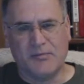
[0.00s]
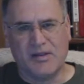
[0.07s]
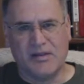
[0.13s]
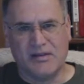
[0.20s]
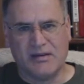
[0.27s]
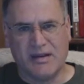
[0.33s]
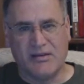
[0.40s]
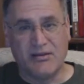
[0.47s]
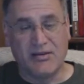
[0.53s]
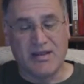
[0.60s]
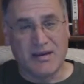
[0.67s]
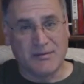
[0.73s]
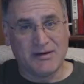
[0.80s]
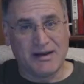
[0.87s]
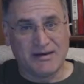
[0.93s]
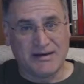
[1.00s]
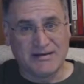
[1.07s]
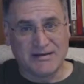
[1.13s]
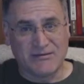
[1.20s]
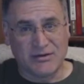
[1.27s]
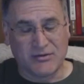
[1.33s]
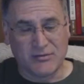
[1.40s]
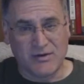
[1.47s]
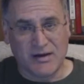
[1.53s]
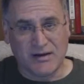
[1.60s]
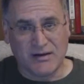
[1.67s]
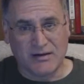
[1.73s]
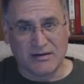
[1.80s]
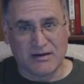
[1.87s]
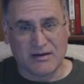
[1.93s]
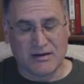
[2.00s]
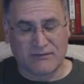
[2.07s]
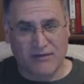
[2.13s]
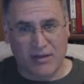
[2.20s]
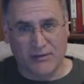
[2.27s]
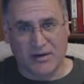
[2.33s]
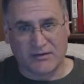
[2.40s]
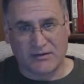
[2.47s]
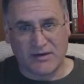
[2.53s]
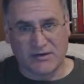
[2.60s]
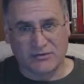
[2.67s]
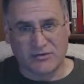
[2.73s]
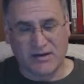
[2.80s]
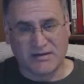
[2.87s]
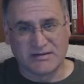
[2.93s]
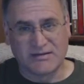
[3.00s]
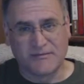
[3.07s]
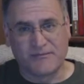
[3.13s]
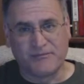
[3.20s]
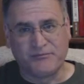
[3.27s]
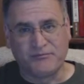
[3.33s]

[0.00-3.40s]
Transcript: And then the other thing that happened in 1973, following on to yesterday's,